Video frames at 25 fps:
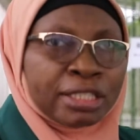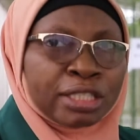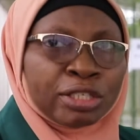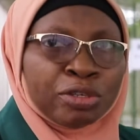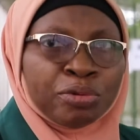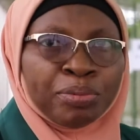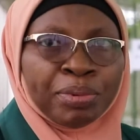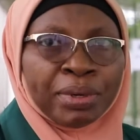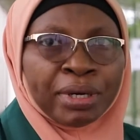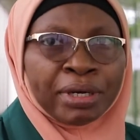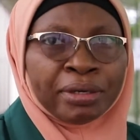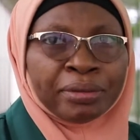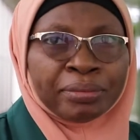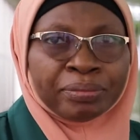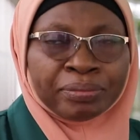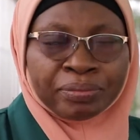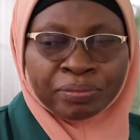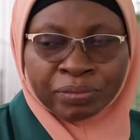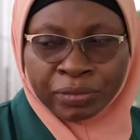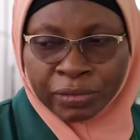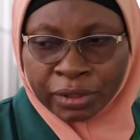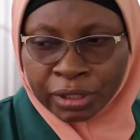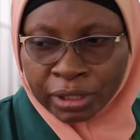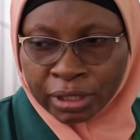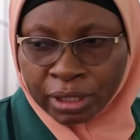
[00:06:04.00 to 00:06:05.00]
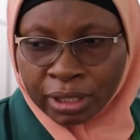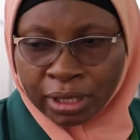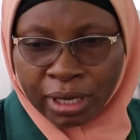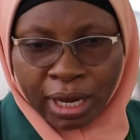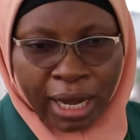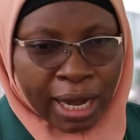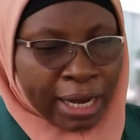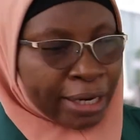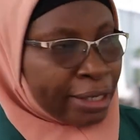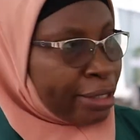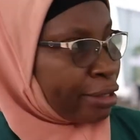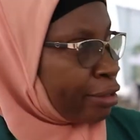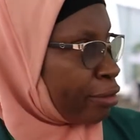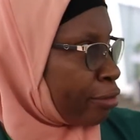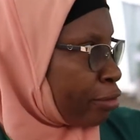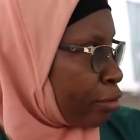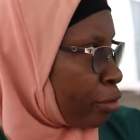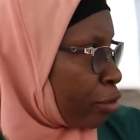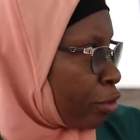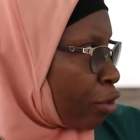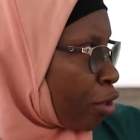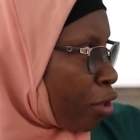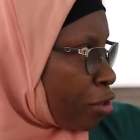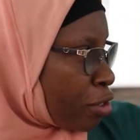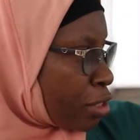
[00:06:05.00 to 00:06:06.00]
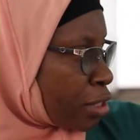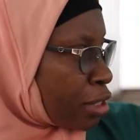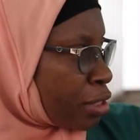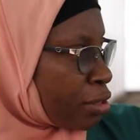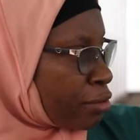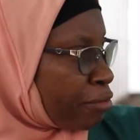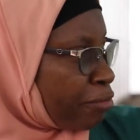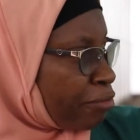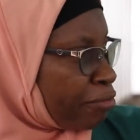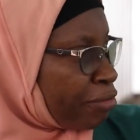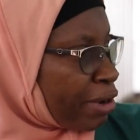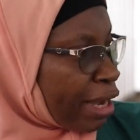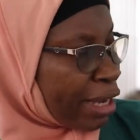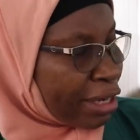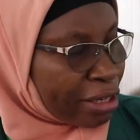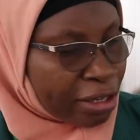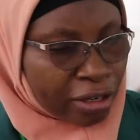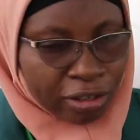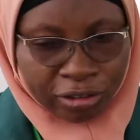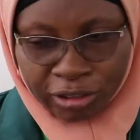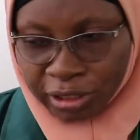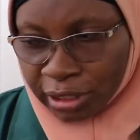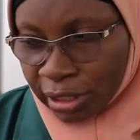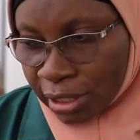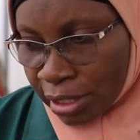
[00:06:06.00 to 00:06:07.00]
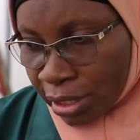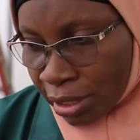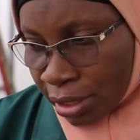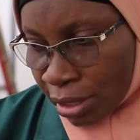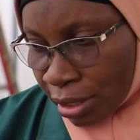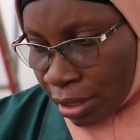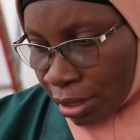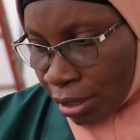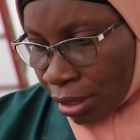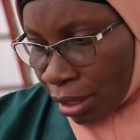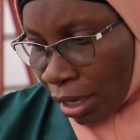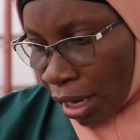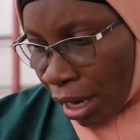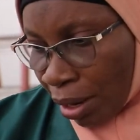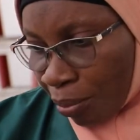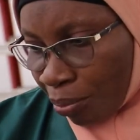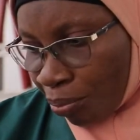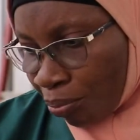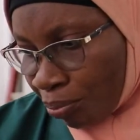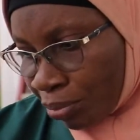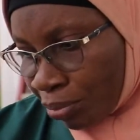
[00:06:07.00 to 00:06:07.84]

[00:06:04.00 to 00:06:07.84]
tuber, and those vine cuttings are